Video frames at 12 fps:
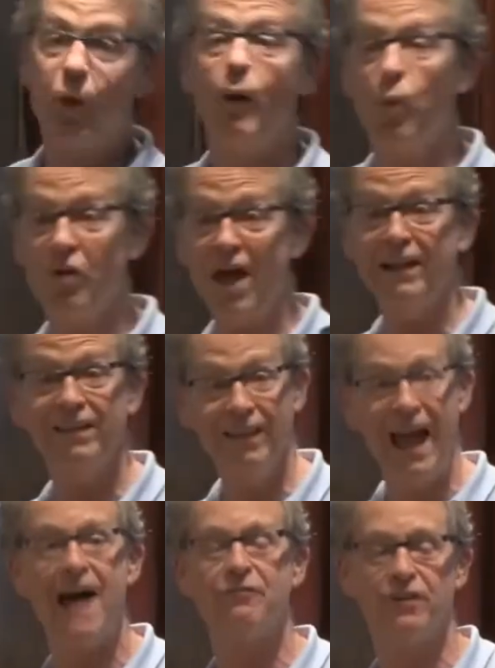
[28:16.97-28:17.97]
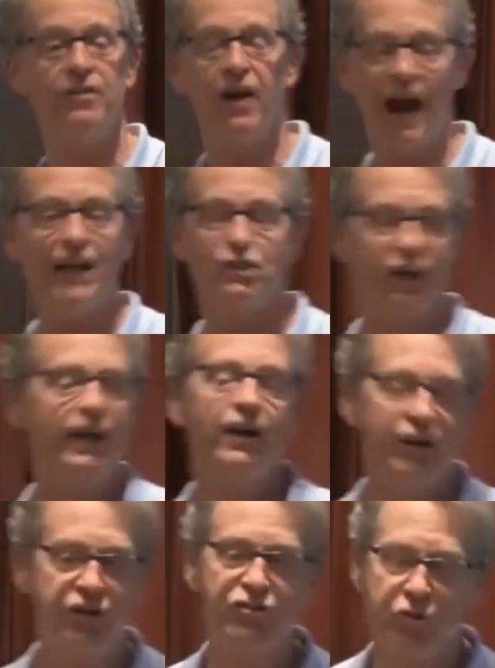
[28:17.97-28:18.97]
Well, they left. They're actually going to
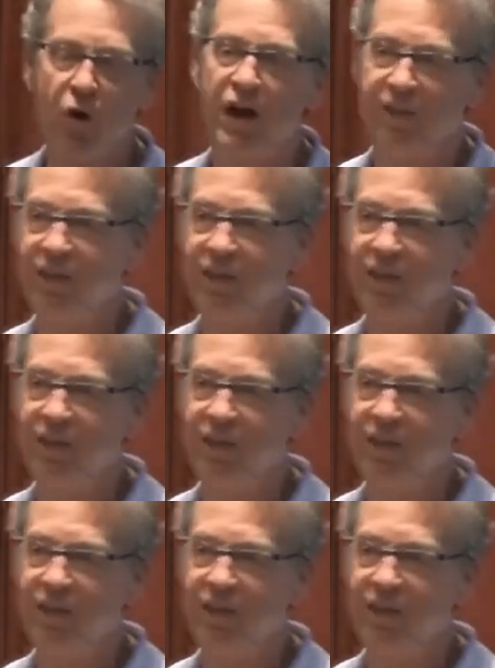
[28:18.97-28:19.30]
destroy it in the